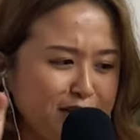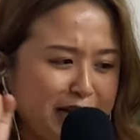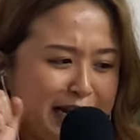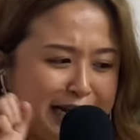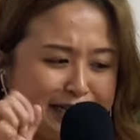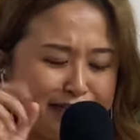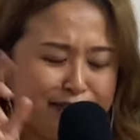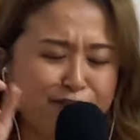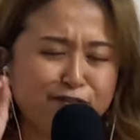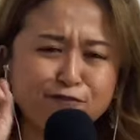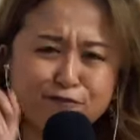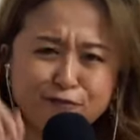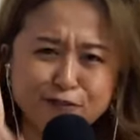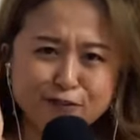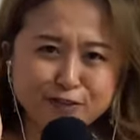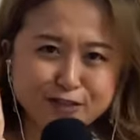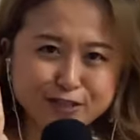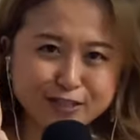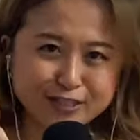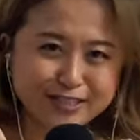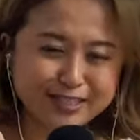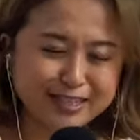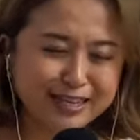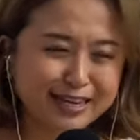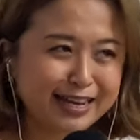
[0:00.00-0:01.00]
The
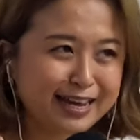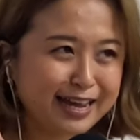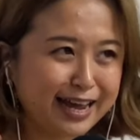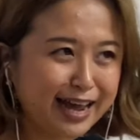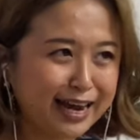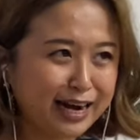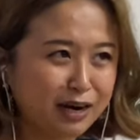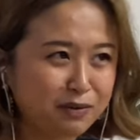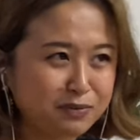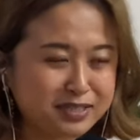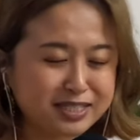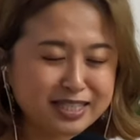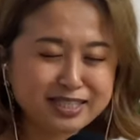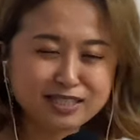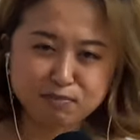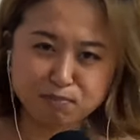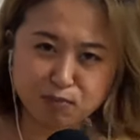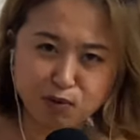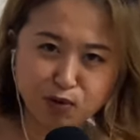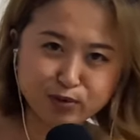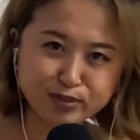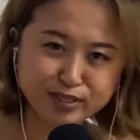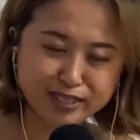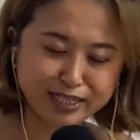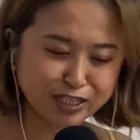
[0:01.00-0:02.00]
first, and I would say the
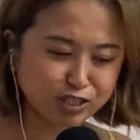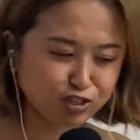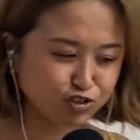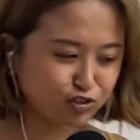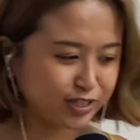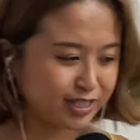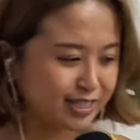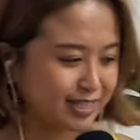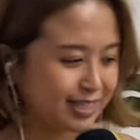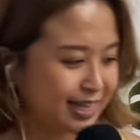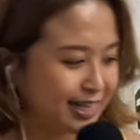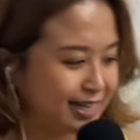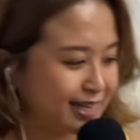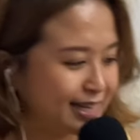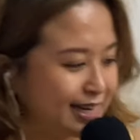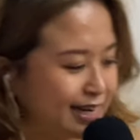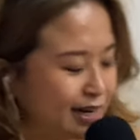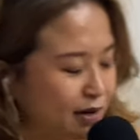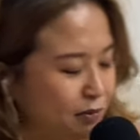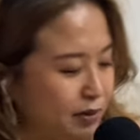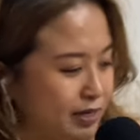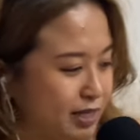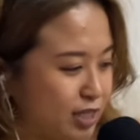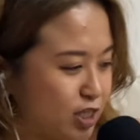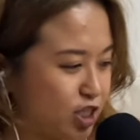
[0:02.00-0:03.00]
most interesting that I
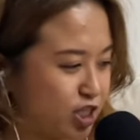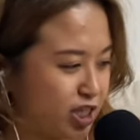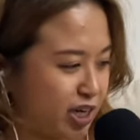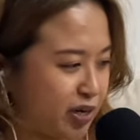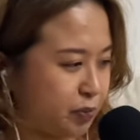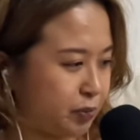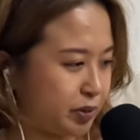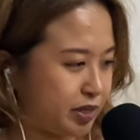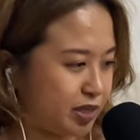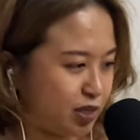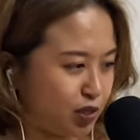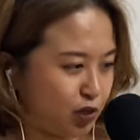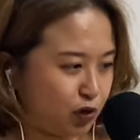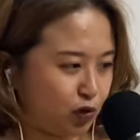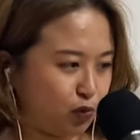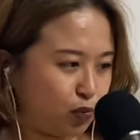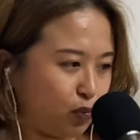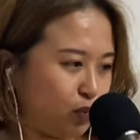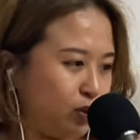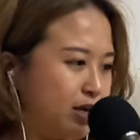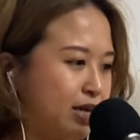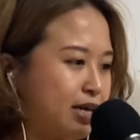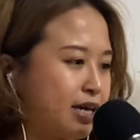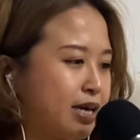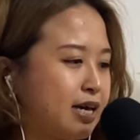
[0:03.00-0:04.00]
want to share with you,
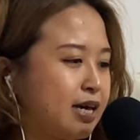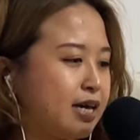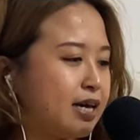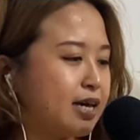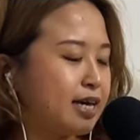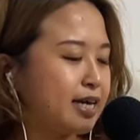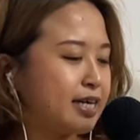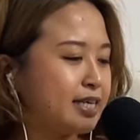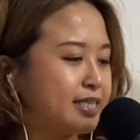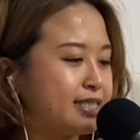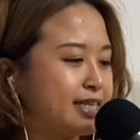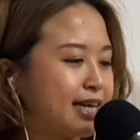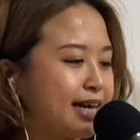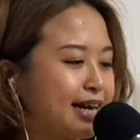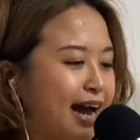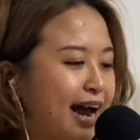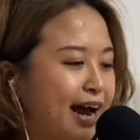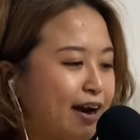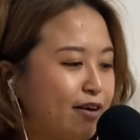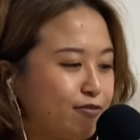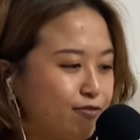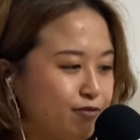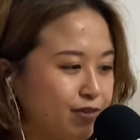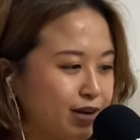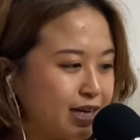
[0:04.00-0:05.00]
is that I
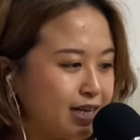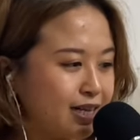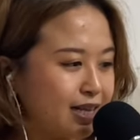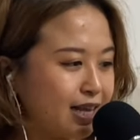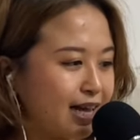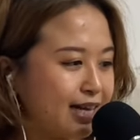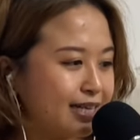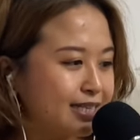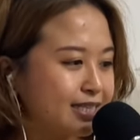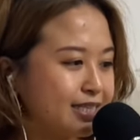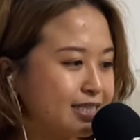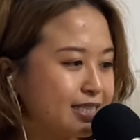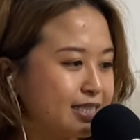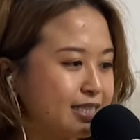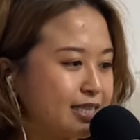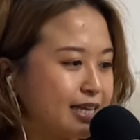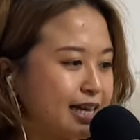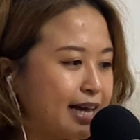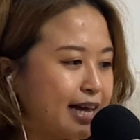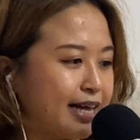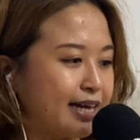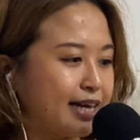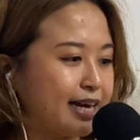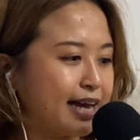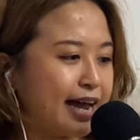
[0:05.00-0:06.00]
realized
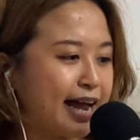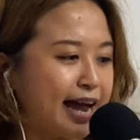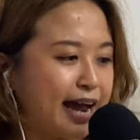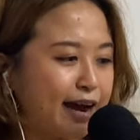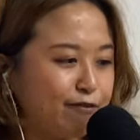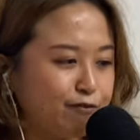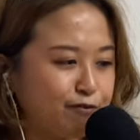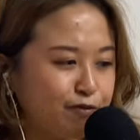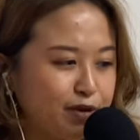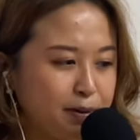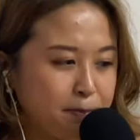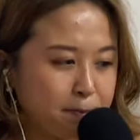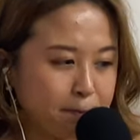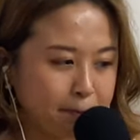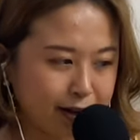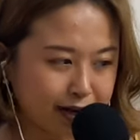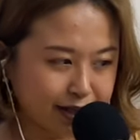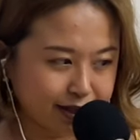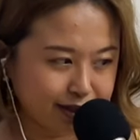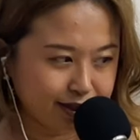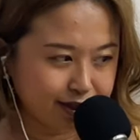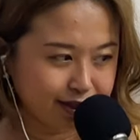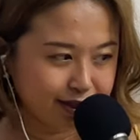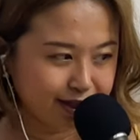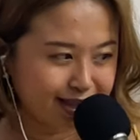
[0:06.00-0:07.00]
that every
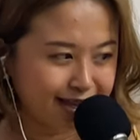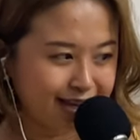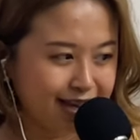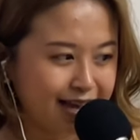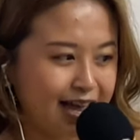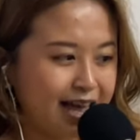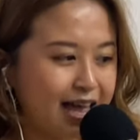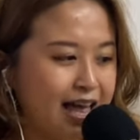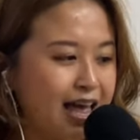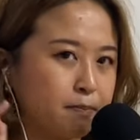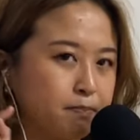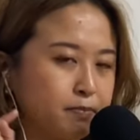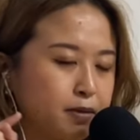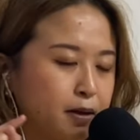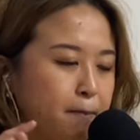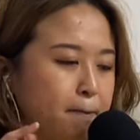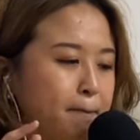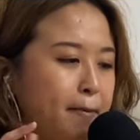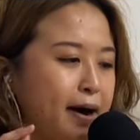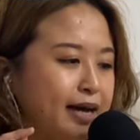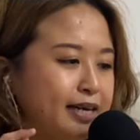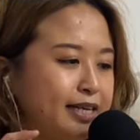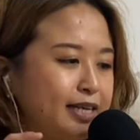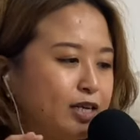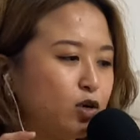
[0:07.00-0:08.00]
month, the
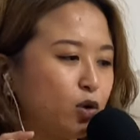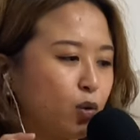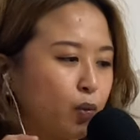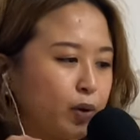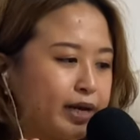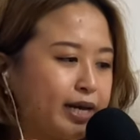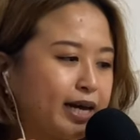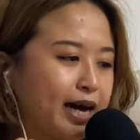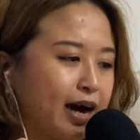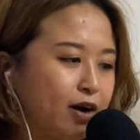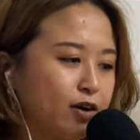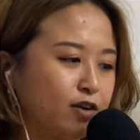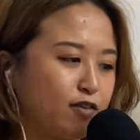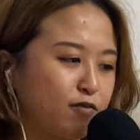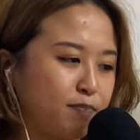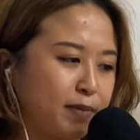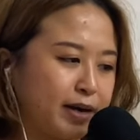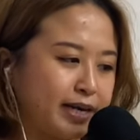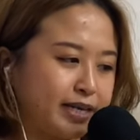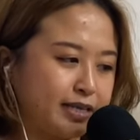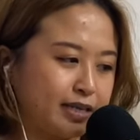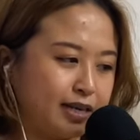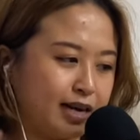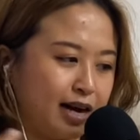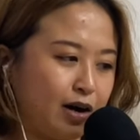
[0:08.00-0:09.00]
money going out of my
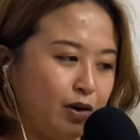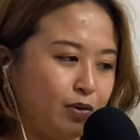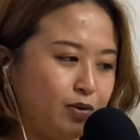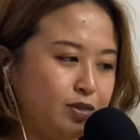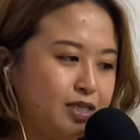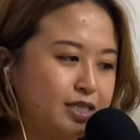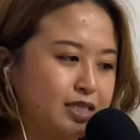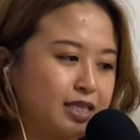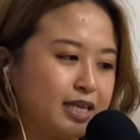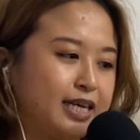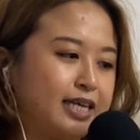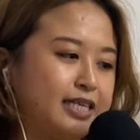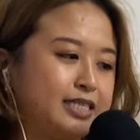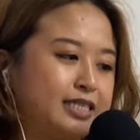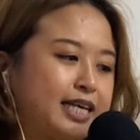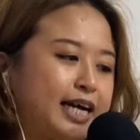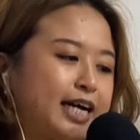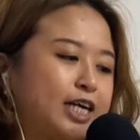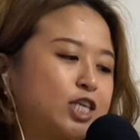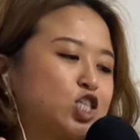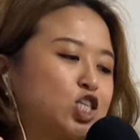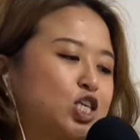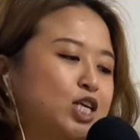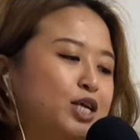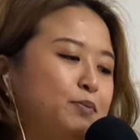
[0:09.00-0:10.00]
account is
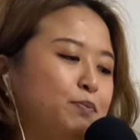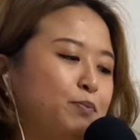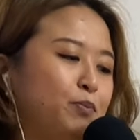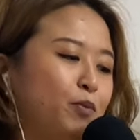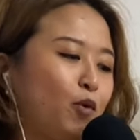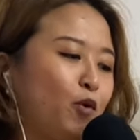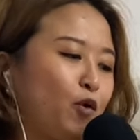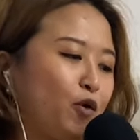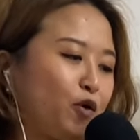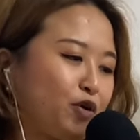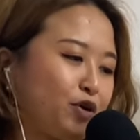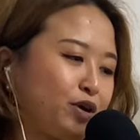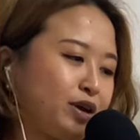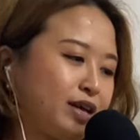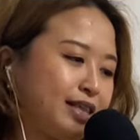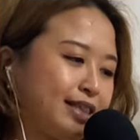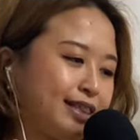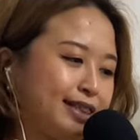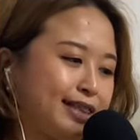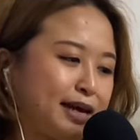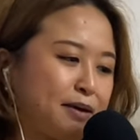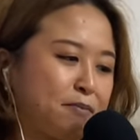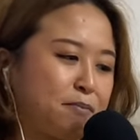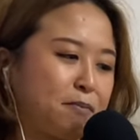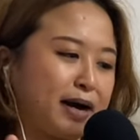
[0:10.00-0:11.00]
actually more
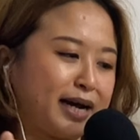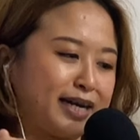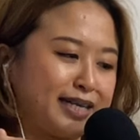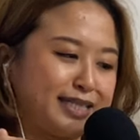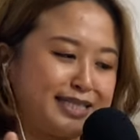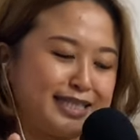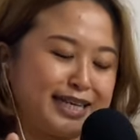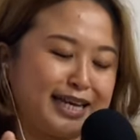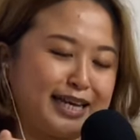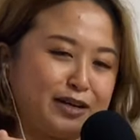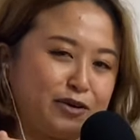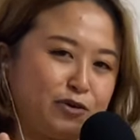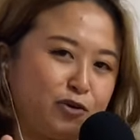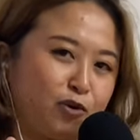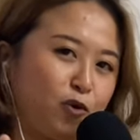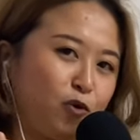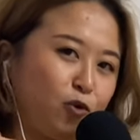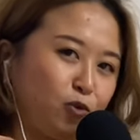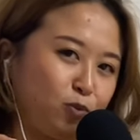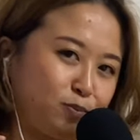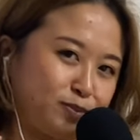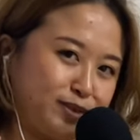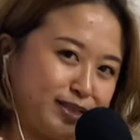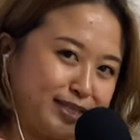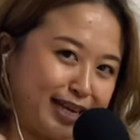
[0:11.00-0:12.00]
than my
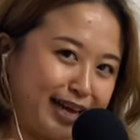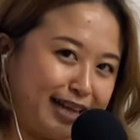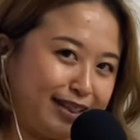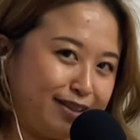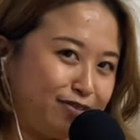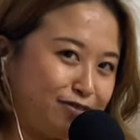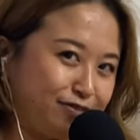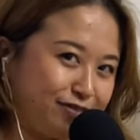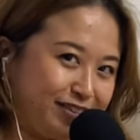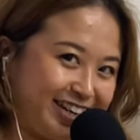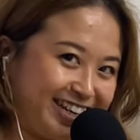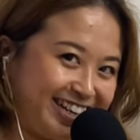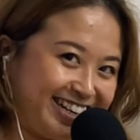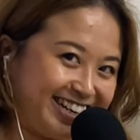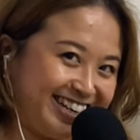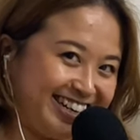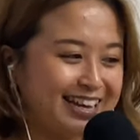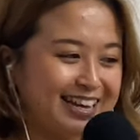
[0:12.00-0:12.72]
take-home salary.